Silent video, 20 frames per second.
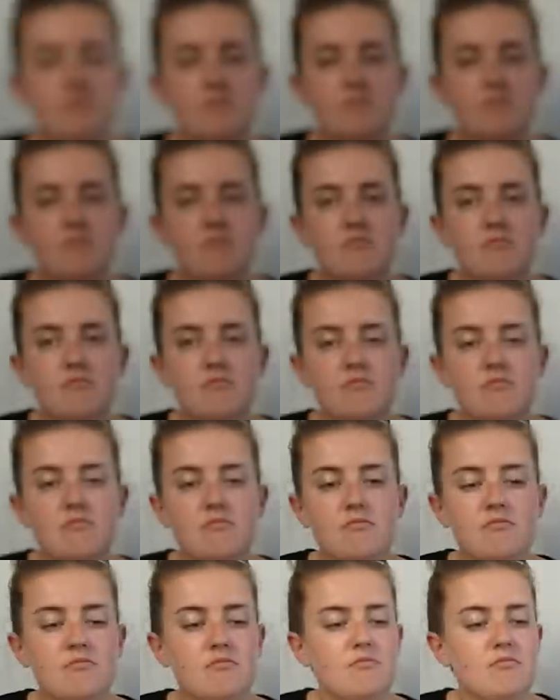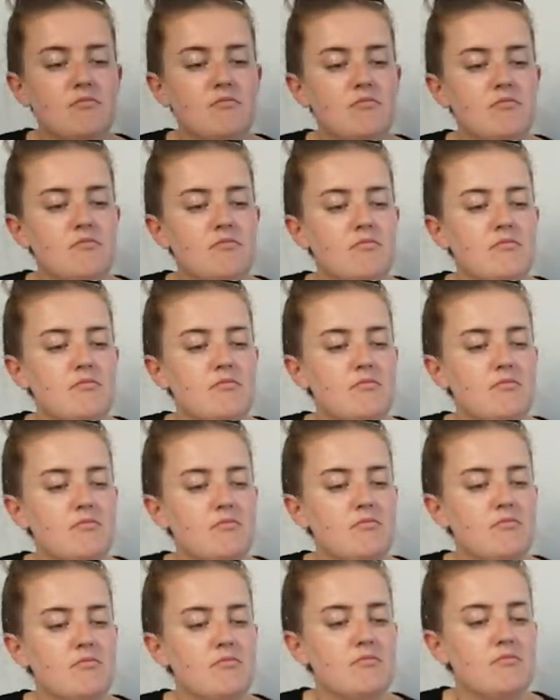
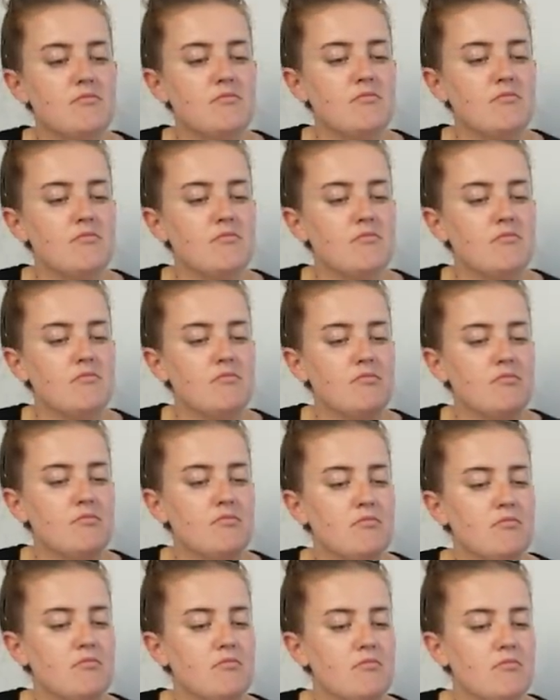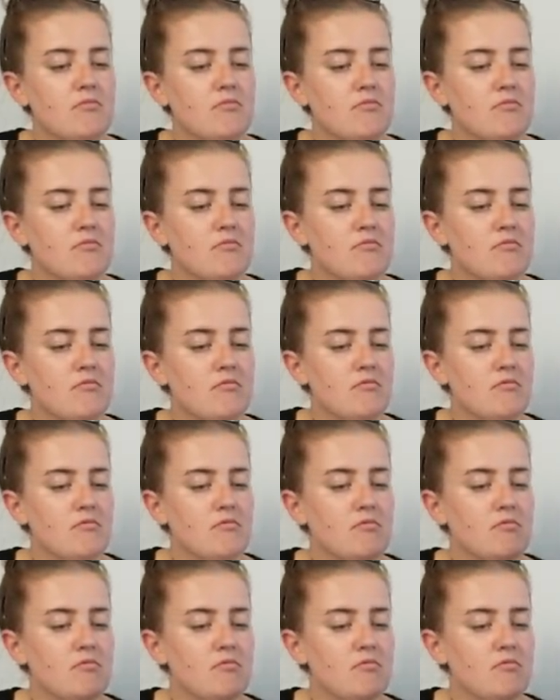
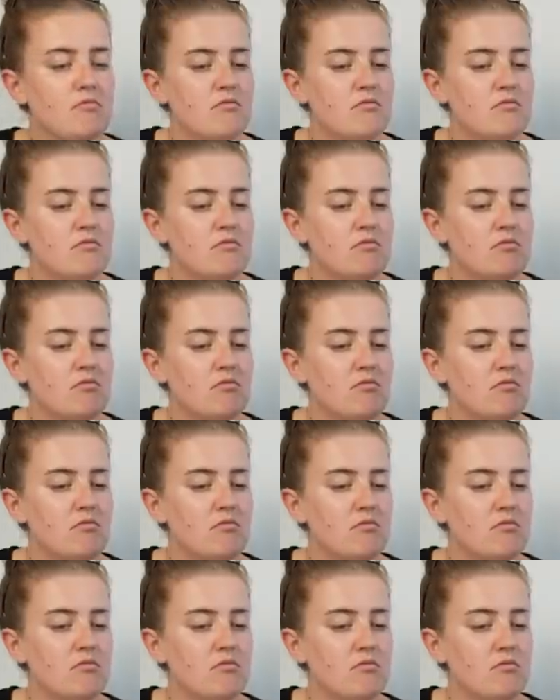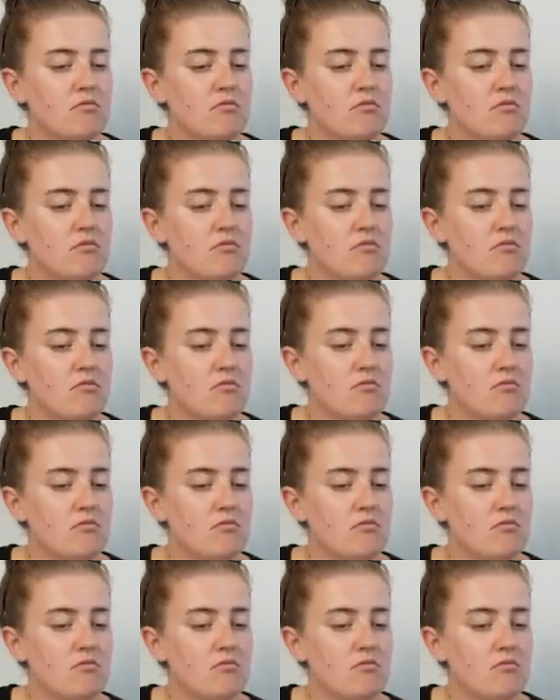[no speech]